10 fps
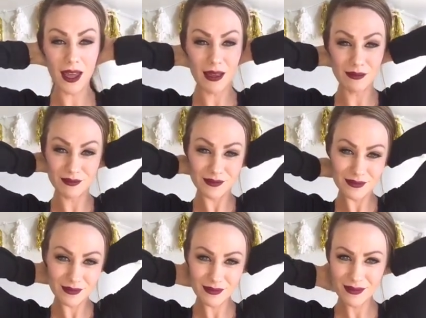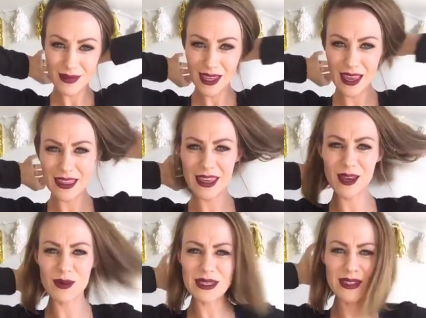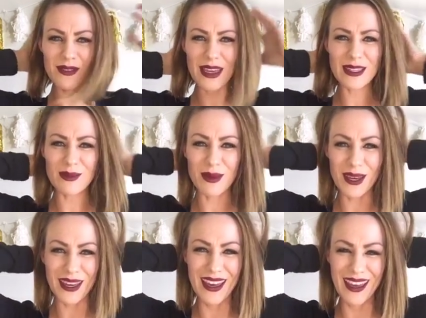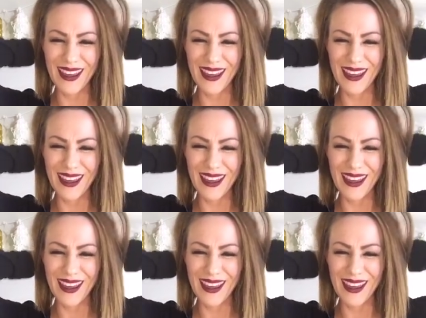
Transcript: um, I think it was Facebook.